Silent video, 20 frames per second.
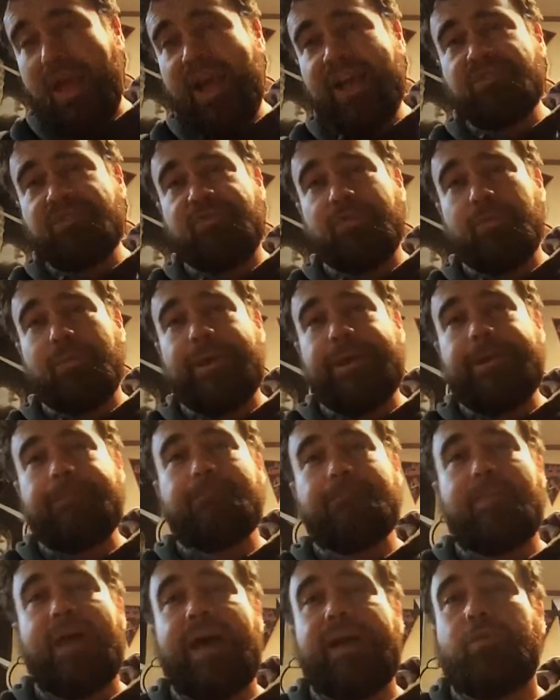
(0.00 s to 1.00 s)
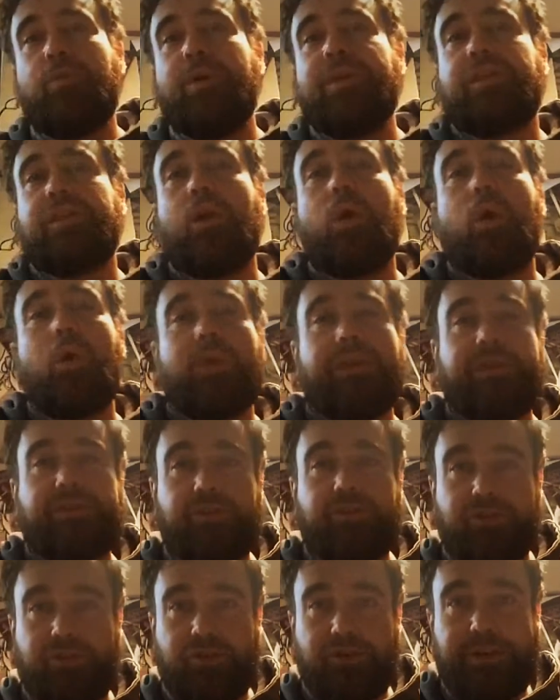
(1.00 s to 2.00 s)
As for me, I quit the whole
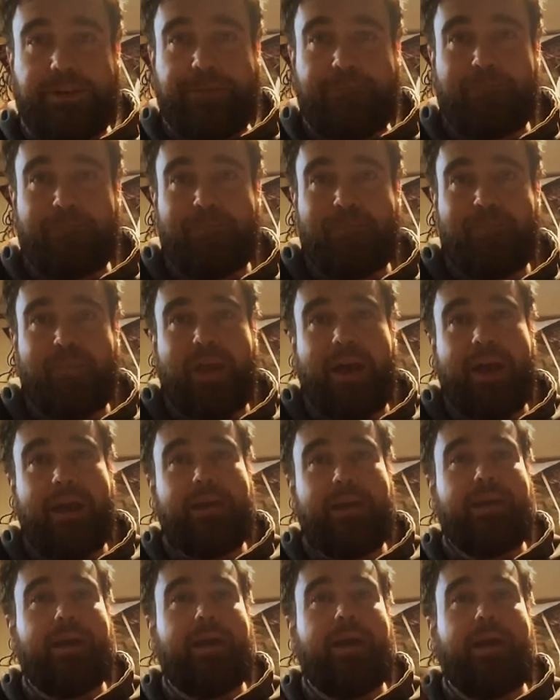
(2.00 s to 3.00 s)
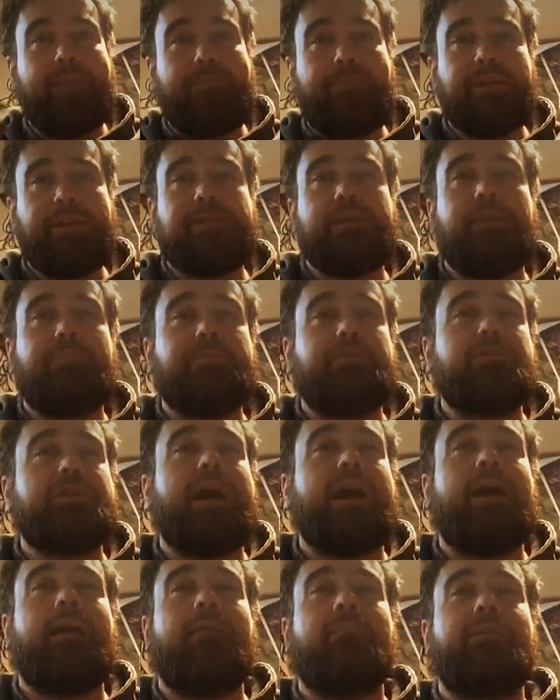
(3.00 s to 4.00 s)
industry. I picked up a
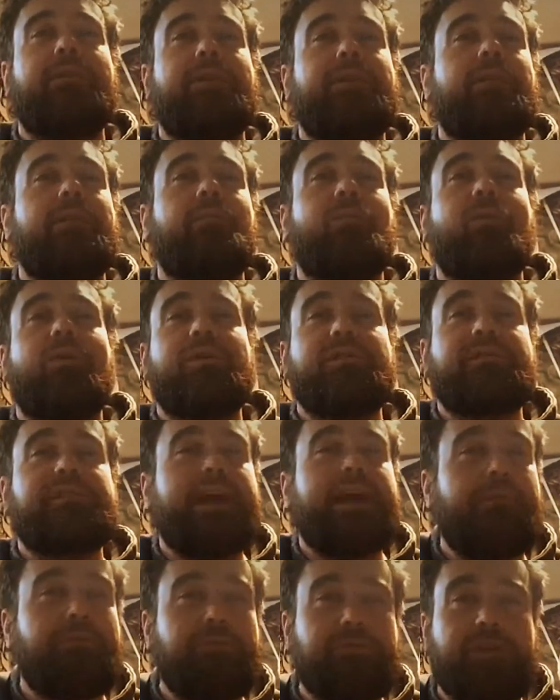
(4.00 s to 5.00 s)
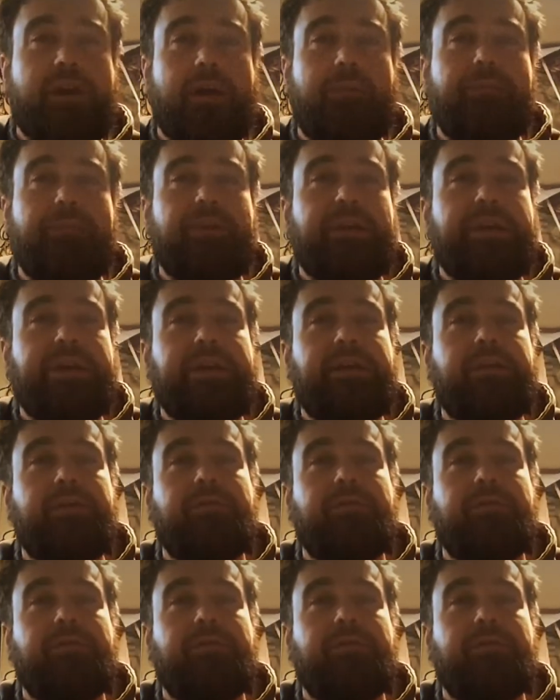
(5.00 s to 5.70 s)
job in a more established company